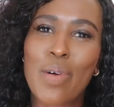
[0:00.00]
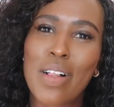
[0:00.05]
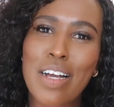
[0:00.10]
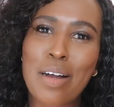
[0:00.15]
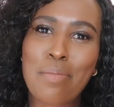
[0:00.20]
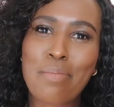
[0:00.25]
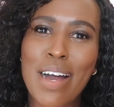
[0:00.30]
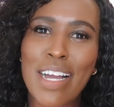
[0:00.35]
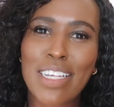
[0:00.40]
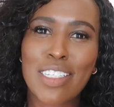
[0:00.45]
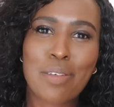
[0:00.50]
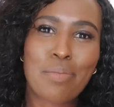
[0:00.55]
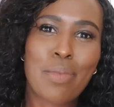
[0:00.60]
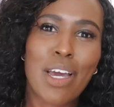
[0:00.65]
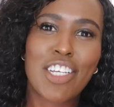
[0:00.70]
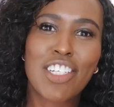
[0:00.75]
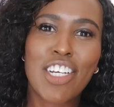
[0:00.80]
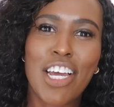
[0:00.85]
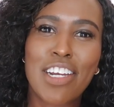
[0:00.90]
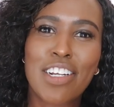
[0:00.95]
Welcome back to
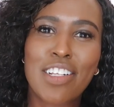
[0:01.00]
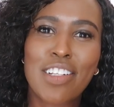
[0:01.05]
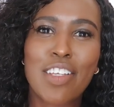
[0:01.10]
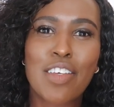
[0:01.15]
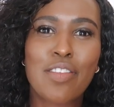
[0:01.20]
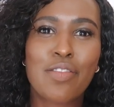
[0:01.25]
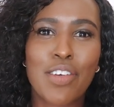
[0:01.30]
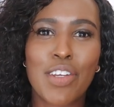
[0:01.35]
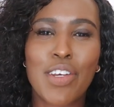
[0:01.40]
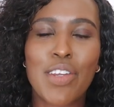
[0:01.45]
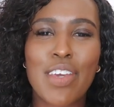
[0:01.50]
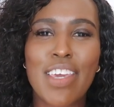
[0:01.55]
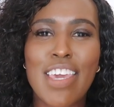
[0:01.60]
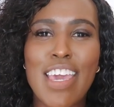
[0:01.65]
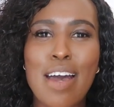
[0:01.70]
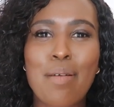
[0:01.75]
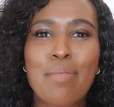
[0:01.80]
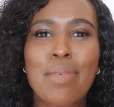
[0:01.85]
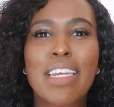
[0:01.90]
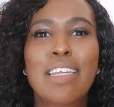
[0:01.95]
my channel. If you're new
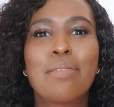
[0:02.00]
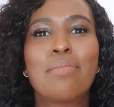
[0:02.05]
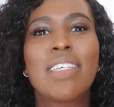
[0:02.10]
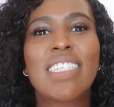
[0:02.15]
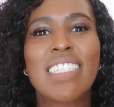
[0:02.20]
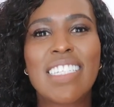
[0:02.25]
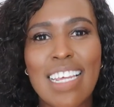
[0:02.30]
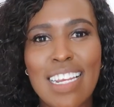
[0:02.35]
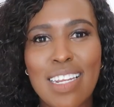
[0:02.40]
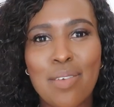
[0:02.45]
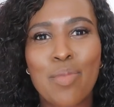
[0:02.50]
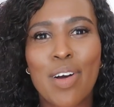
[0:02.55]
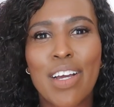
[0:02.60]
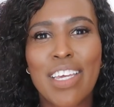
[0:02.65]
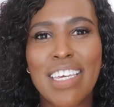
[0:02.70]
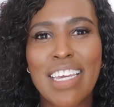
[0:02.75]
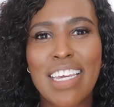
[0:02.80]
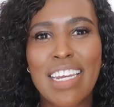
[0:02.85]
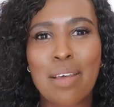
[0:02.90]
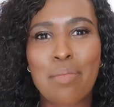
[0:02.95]
here, my name is Nelly
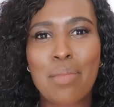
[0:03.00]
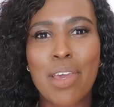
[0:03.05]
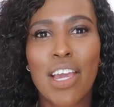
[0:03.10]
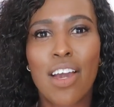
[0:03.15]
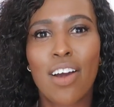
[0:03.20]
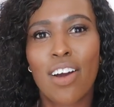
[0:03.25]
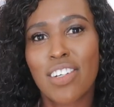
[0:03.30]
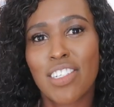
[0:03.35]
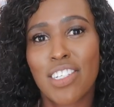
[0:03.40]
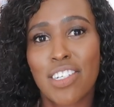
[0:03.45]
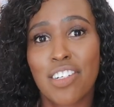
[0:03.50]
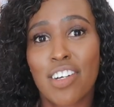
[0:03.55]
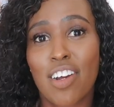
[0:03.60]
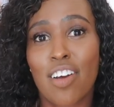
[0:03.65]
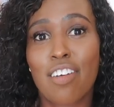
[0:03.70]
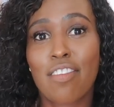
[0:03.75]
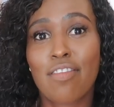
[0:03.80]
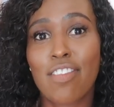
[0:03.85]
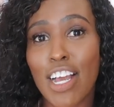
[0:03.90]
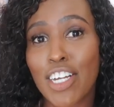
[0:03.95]
Mwangi and I make content
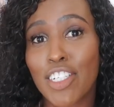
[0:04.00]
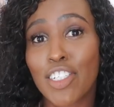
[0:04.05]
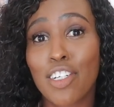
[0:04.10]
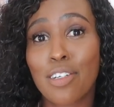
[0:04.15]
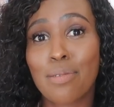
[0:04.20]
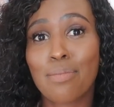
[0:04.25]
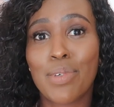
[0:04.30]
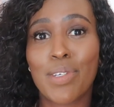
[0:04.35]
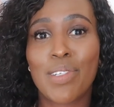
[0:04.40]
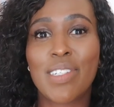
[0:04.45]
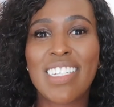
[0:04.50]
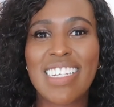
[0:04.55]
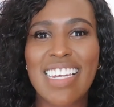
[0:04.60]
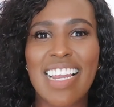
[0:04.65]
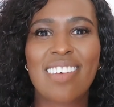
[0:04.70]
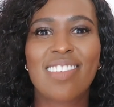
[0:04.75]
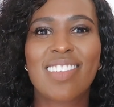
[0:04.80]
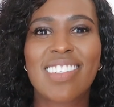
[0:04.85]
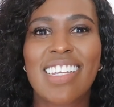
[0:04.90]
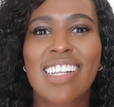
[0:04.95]
around fashion, beauty,
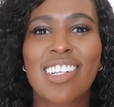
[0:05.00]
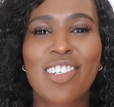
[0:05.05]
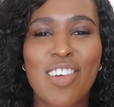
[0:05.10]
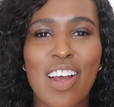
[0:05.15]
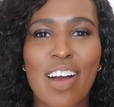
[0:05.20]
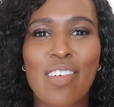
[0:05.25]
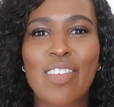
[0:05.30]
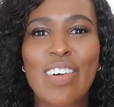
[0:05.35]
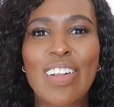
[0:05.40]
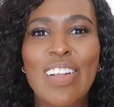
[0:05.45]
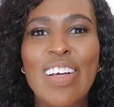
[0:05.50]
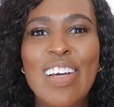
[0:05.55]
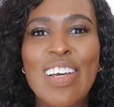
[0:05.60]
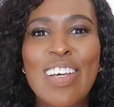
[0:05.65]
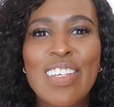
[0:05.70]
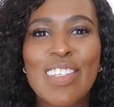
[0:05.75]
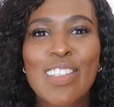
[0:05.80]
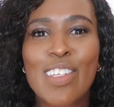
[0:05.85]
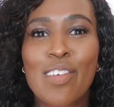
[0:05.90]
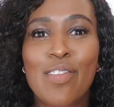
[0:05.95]
lifestyle, travel.
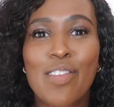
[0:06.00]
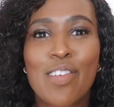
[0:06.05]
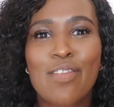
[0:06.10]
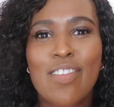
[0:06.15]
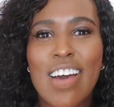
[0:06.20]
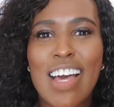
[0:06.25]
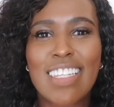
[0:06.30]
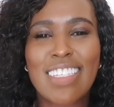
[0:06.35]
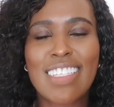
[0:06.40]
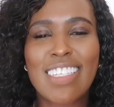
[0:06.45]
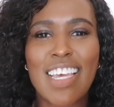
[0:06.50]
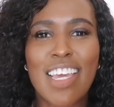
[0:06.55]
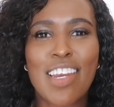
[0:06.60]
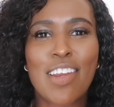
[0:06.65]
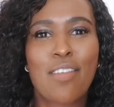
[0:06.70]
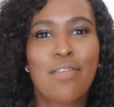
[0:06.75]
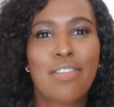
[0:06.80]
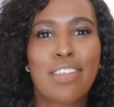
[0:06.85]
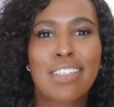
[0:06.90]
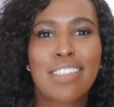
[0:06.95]
So if you fancy
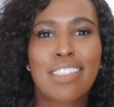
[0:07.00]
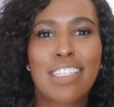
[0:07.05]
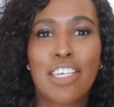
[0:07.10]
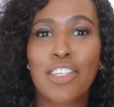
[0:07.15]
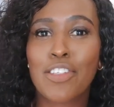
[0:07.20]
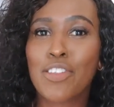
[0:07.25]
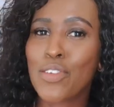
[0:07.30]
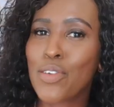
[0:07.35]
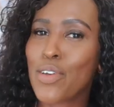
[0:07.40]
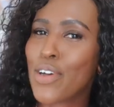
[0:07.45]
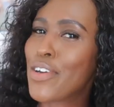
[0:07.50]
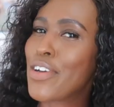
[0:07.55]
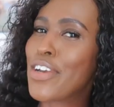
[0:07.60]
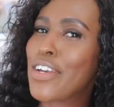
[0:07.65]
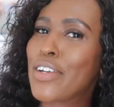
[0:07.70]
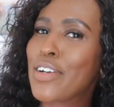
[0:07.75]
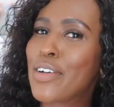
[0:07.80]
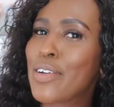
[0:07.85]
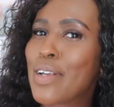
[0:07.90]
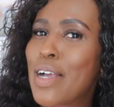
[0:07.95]
any of these things, you are
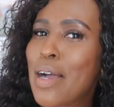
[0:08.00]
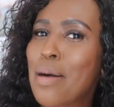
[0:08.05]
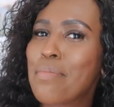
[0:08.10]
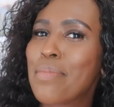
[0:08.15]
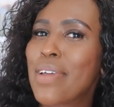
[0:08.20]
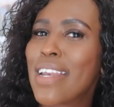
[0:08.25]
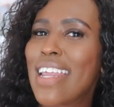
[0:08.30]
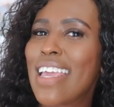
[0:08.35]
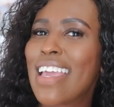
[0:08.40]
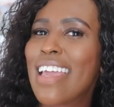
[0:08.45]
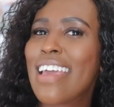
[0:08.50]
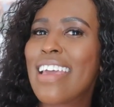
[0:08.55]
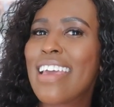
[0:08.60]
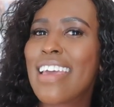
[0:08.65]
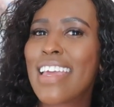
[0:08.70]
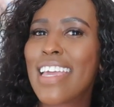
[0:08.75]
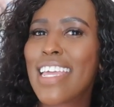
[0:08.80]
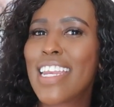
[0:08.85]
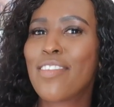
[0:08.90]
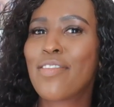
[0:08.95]
in good company.
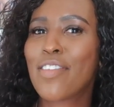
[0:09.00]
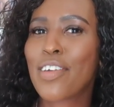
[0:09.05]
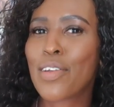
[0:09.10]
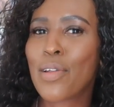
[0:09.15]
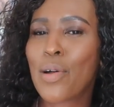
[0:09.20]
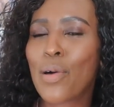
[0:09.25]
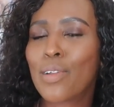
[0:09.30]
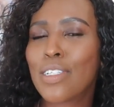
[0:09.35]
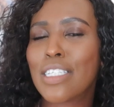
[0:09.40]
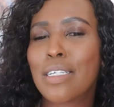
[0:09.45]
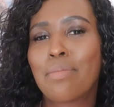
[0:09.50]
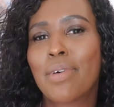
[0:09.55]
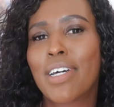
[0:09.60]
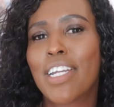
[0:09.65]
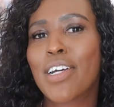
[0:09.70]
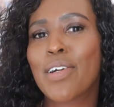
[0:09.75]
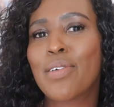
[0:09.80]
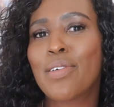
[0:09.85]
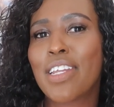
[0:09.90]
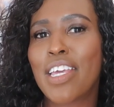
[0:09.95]
And if you're an oldie
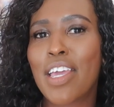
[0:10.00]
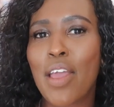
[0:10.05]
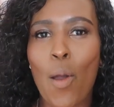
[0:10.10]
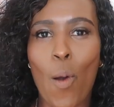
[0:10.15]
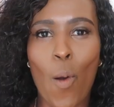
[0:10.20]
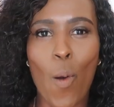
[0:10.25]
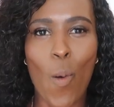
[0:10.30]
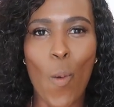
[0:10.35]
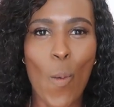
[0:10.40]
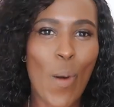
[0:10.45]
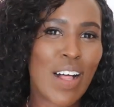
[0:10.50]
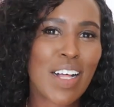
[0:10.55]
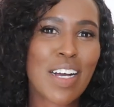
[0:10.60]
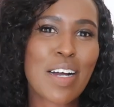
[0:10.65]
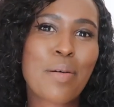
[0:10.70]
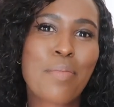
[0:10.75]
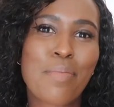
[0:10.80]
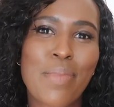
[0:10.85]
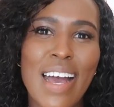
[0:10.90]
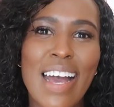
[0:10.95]
but a goodie,
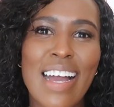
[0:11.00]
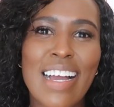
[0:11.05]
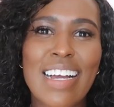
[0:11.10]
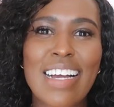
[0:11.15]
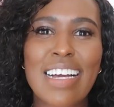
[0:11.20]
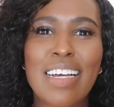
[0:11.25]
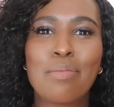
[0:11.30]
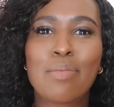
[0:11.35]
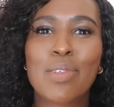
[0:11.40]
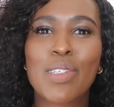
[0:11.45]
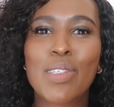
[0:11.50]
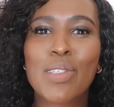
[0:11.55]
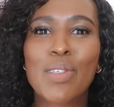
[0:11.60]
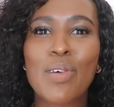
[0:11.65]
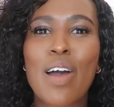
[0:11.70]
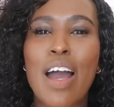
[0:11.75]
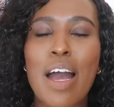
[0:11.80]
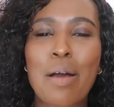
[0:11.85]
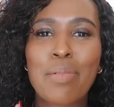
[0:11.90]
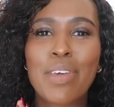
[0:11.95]
welcome back. I'm
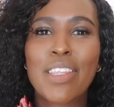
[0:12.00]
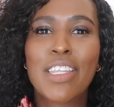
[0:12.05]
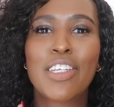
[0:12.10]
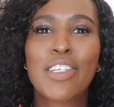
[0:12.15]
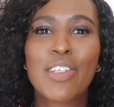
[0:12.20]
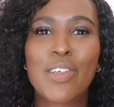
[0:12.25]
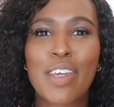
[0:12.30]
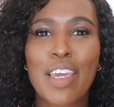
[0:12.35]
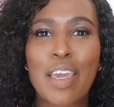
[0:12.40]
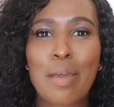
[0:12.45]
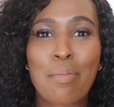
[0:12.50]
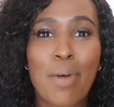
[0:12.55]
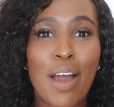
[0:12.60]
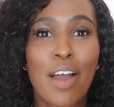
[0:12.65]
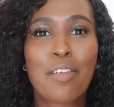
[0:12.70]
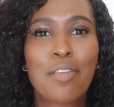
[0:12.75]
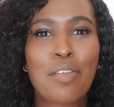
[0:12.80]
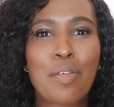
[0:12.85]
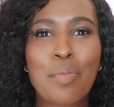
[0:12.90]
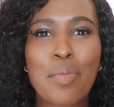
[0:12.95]
so happy that you came
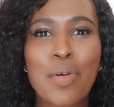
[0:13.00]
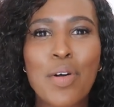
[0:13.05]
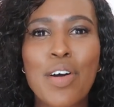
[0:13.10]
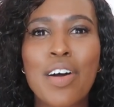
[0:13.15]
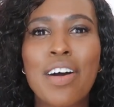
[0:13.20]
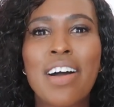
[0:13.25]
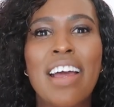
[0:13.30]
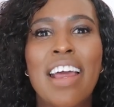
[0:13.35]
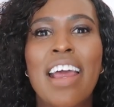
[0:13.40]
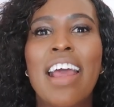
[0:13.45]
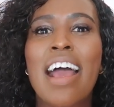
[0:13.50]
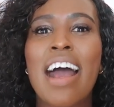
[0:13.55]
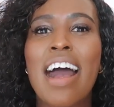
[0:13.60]
back for more.